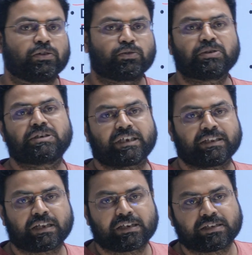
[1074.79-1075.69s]
to
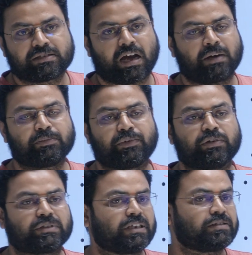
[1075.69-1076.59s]
strengthen his armed
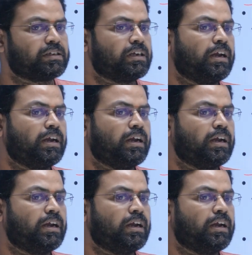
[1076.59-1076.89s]
forces,